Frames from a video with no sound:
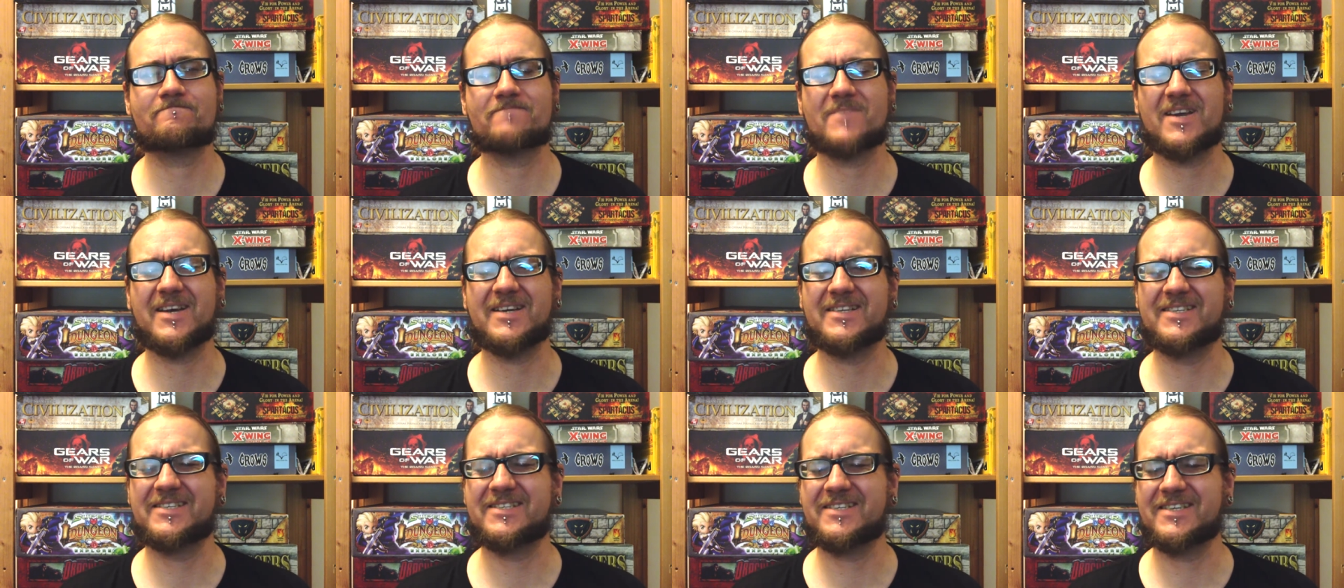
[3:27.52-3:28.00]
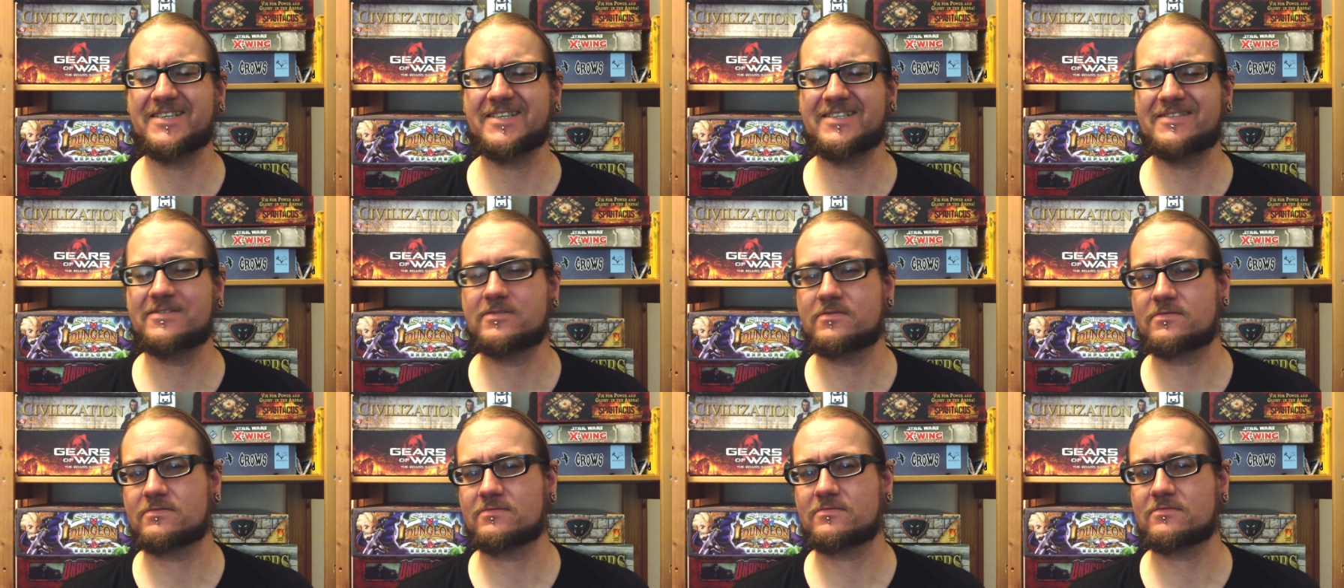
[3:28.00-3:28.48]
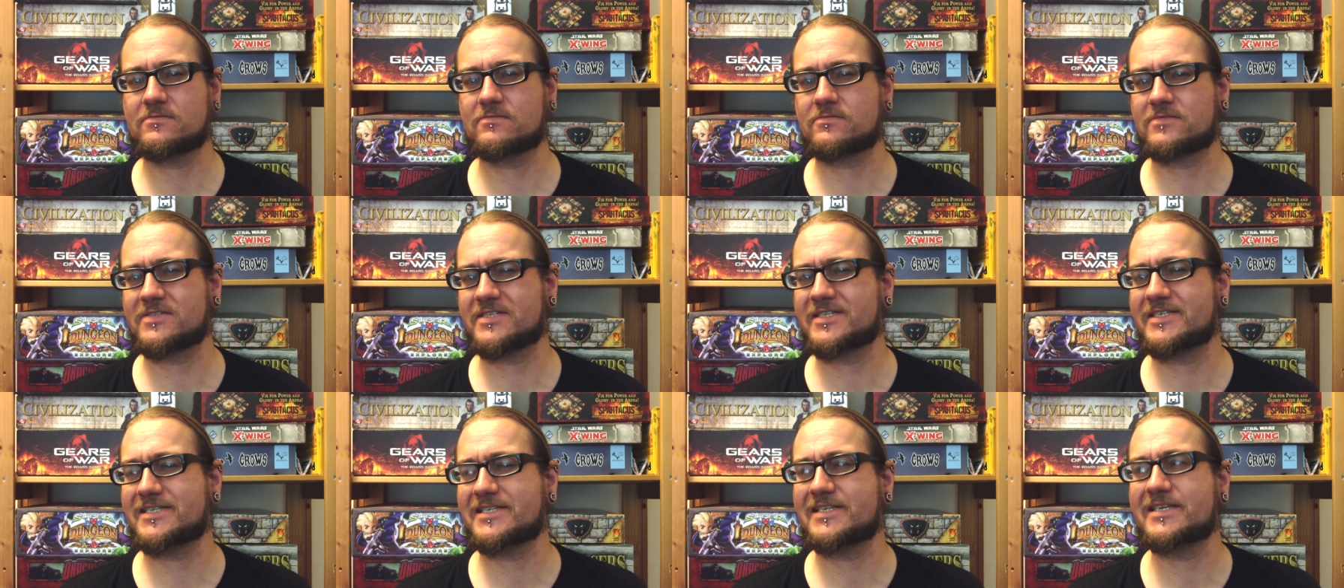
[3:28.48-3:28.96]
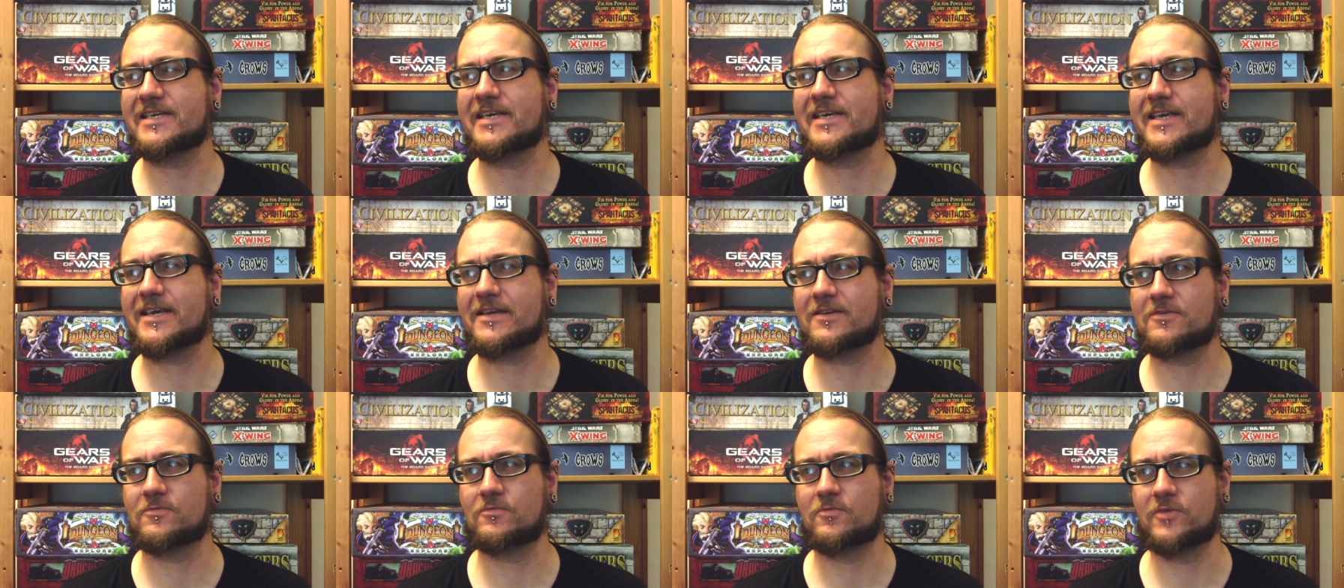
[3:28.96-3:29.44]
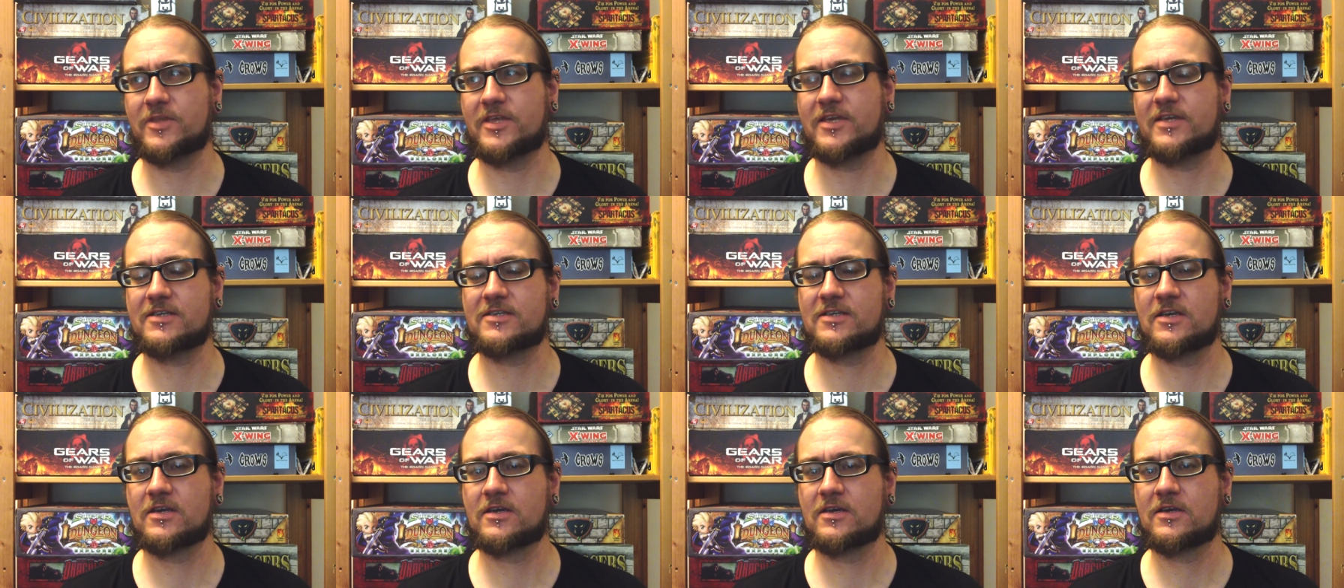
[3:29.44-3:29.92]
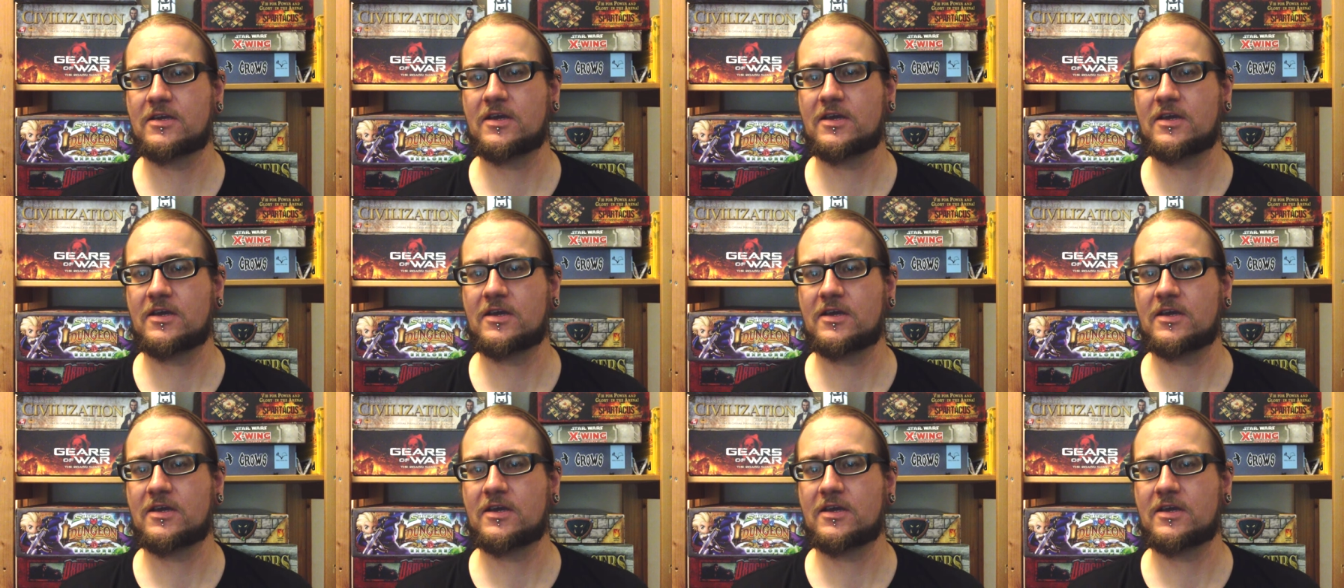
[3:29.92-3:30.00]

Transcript: I didn't really get on with it.